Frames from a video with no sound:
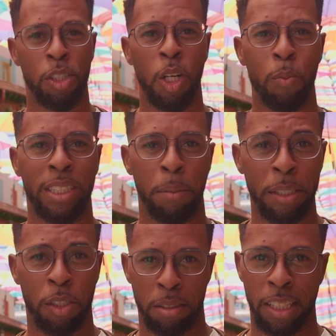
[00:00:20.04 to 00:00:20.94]
so you know, we can
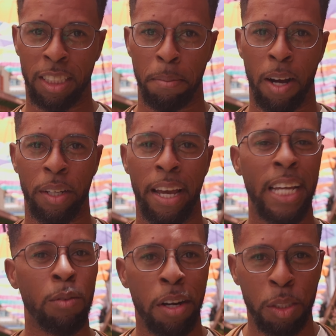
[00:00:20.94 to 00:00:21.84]
meet you just about
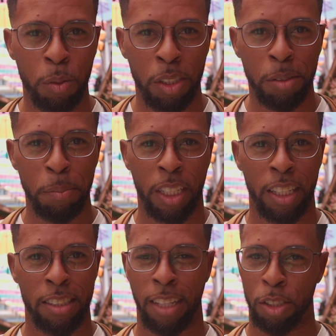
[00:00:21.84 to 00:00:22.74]
anywhere on the road
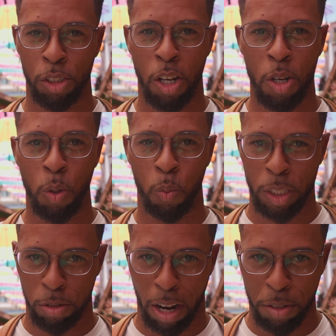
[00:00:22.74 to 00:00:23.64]
because, as you know,
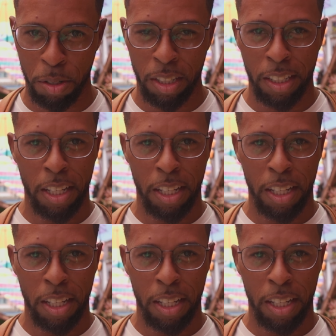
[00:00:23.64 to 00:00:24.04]
we travel.